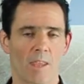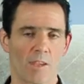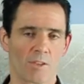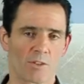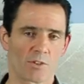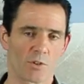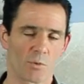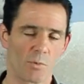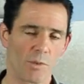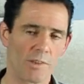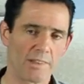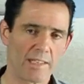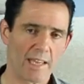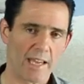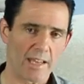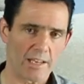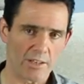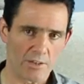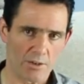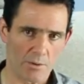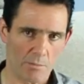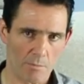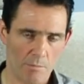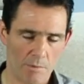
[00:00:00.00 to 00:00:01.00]
So with
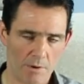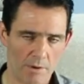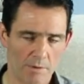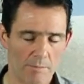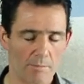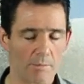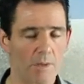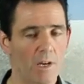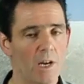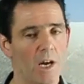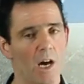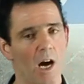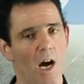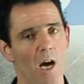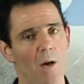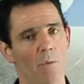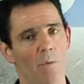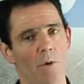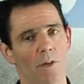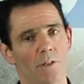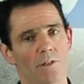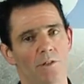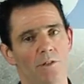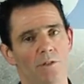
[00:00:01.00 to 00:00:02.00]
that number, I
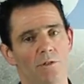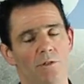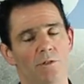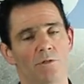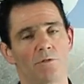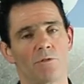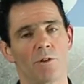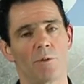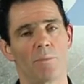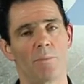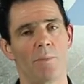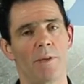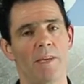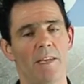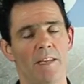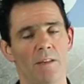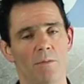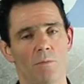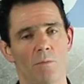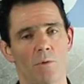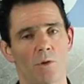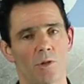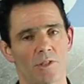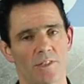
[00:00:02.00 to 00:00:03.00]
want you to
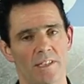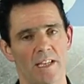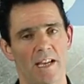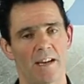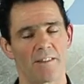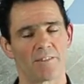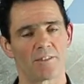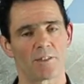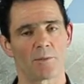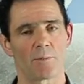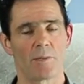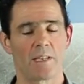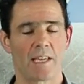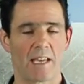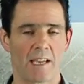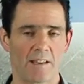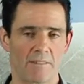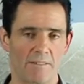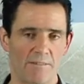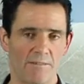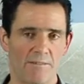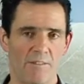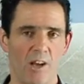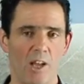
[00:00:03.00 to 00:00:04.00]
repeat words after me
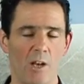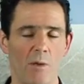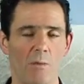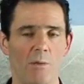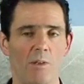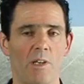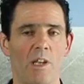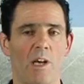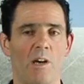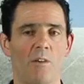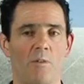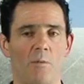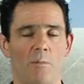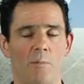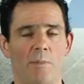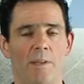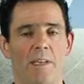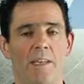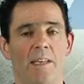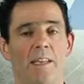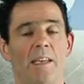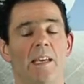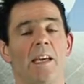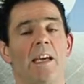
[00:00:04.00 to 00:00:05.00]
and follow along with
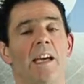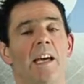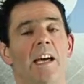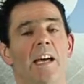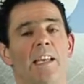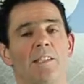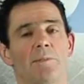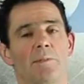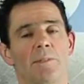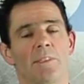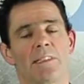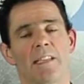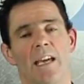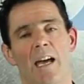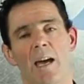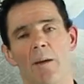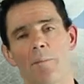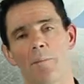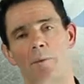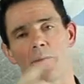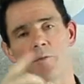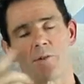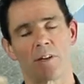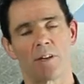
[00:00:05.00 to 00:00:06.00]
me as we
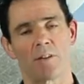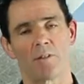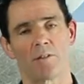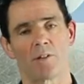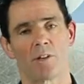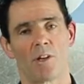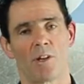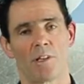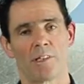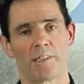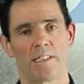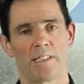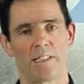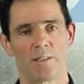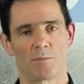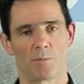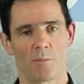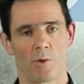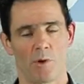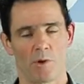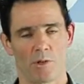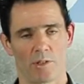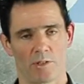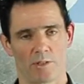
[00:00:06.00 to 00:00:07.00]
tap around all these
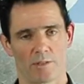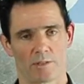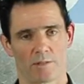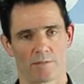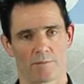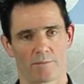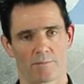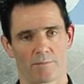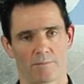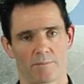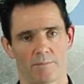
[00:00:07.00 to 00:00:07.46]
points.